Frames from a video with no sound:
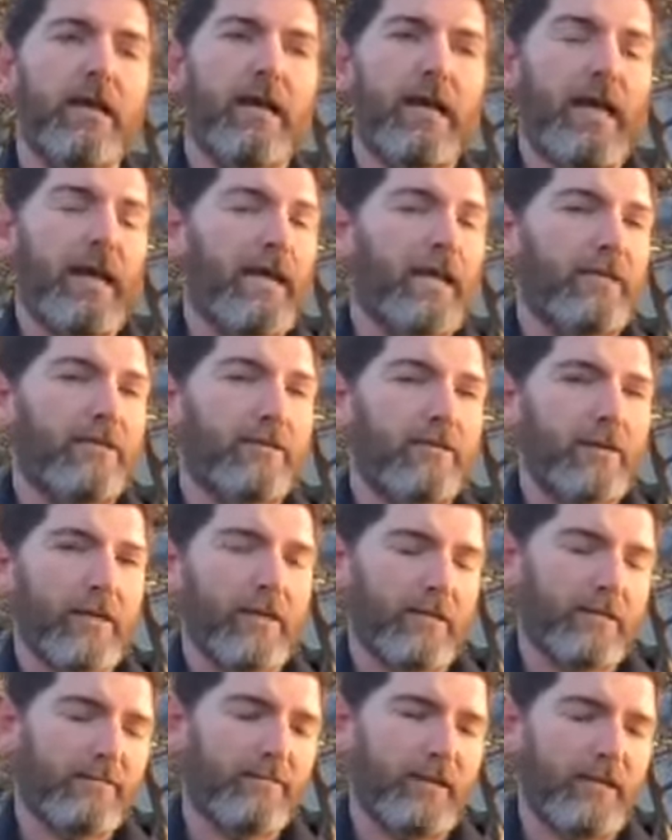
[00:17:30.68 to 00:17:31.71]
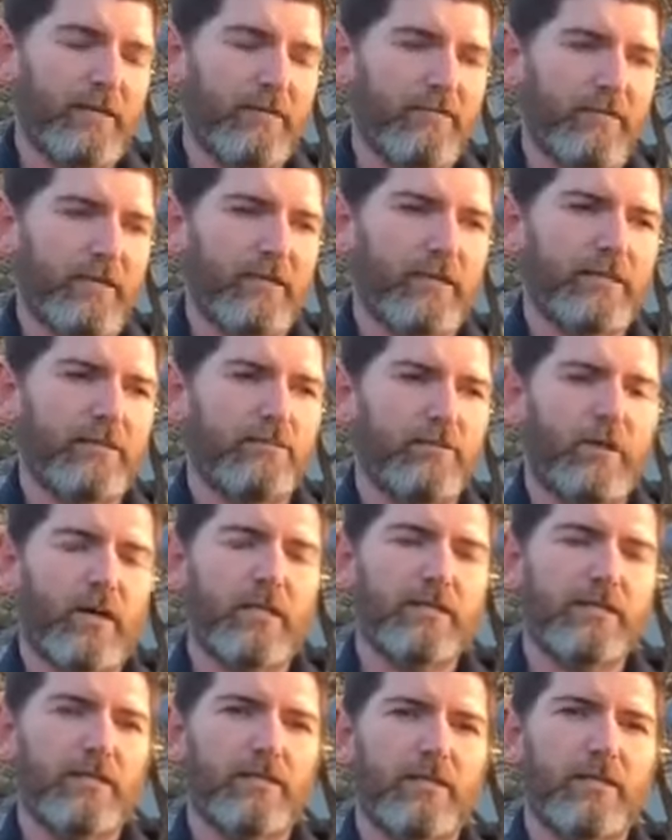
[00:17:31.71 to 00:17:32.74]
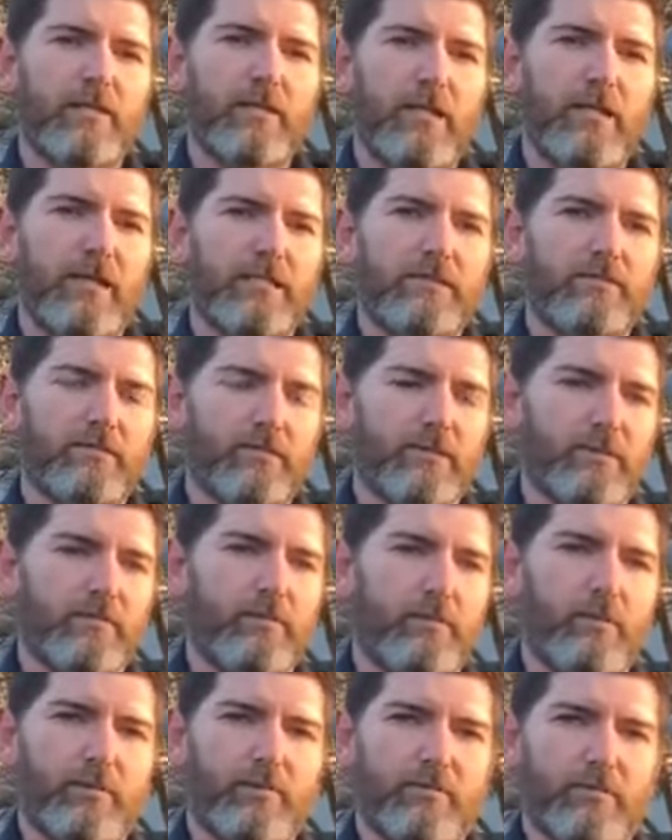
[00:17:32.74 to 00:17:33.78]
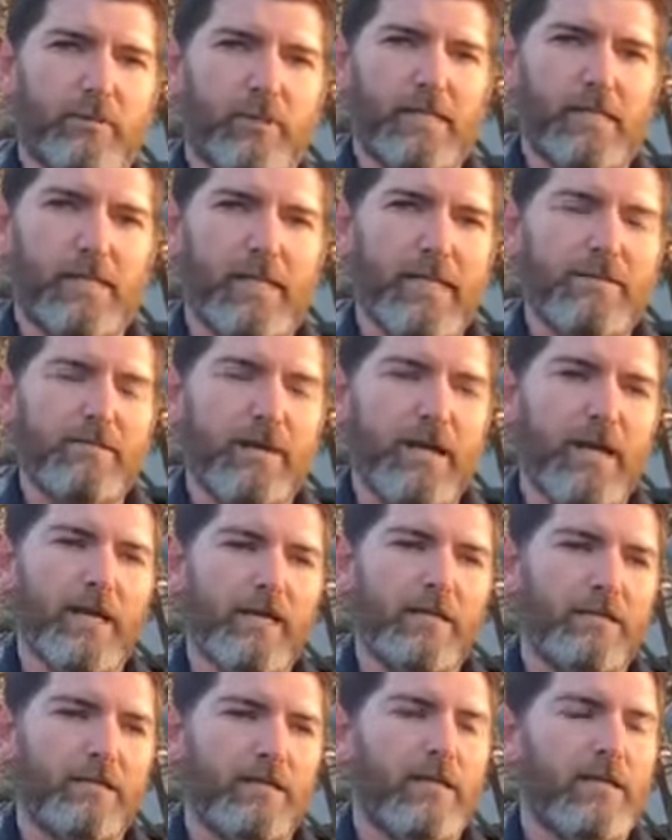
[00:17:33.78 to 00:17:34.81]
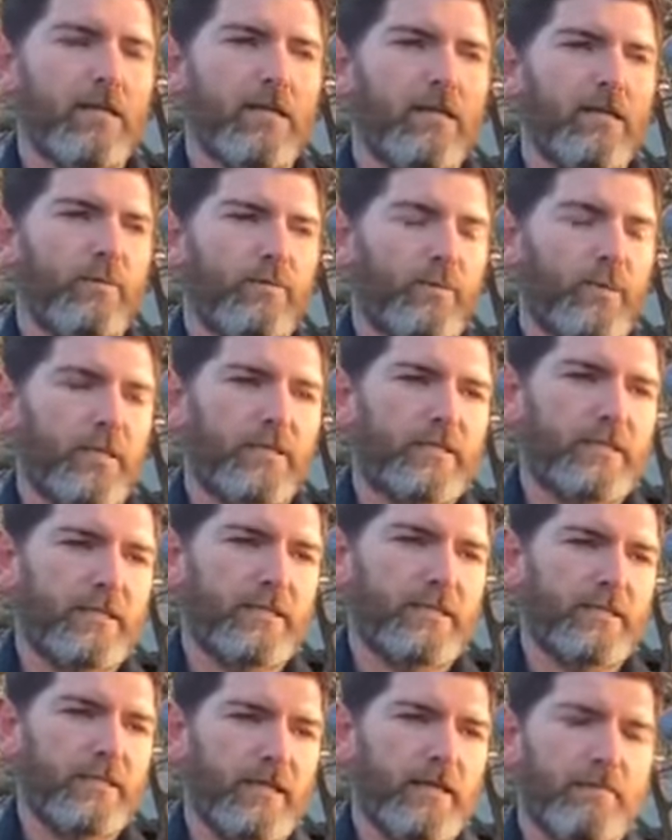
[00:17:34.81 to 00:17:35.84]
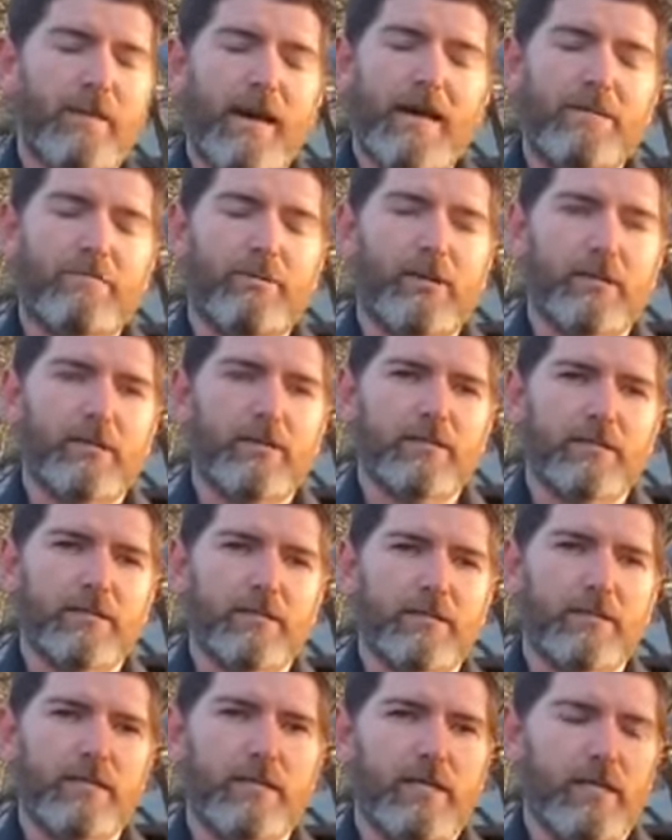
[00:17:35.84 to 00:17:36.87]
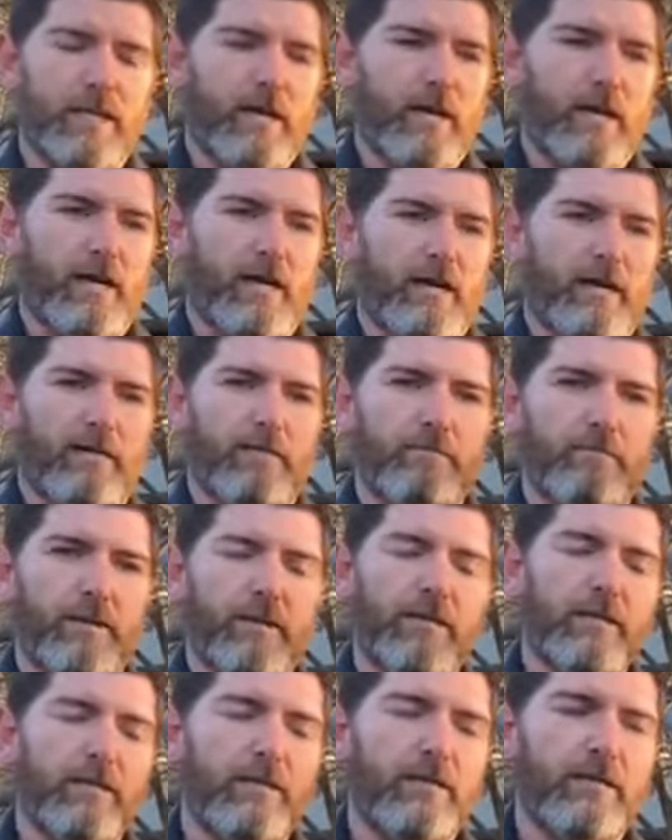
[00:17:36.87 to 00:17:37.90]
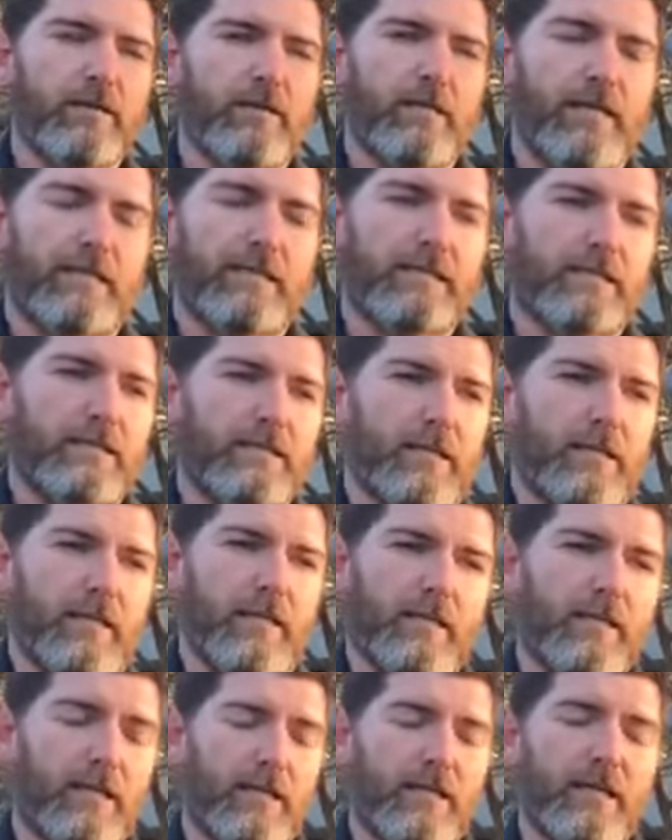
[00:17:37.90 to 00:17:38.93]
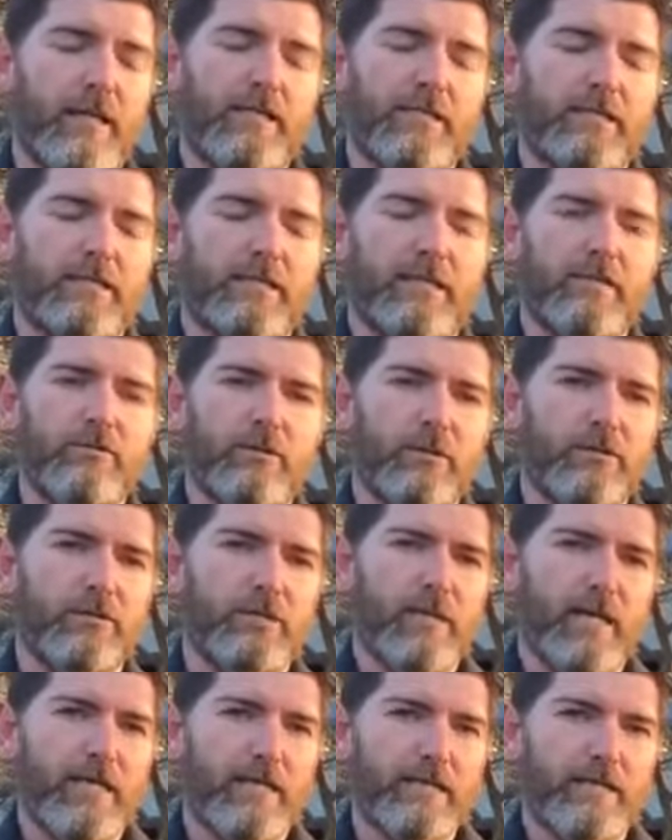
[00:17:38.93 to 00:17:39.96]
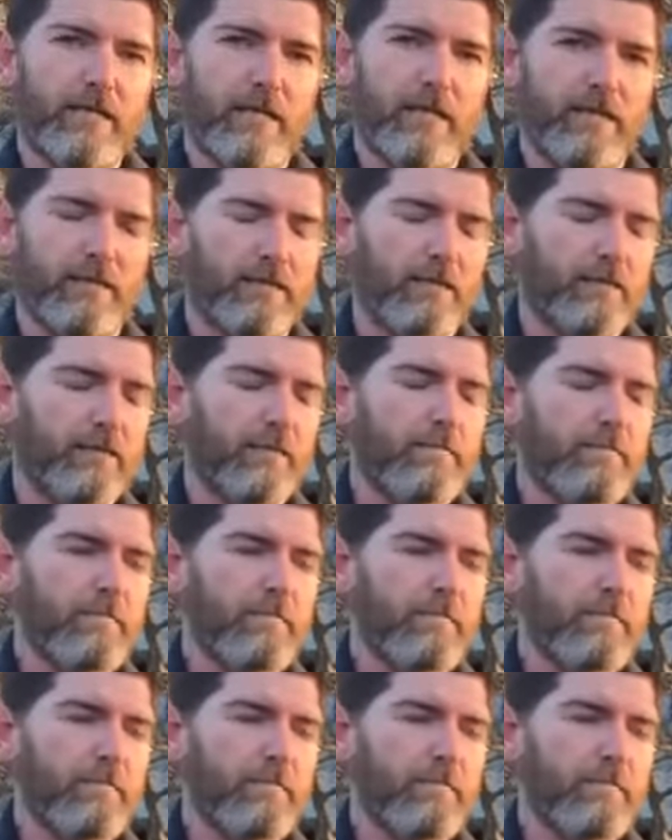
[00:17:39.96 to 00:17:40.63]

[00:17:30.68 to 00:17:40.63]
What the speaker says: and their health benefits. We're also here to ask for support of the Reclaim Act, which is a bipartisan bill that's going to cost zero tax dollars,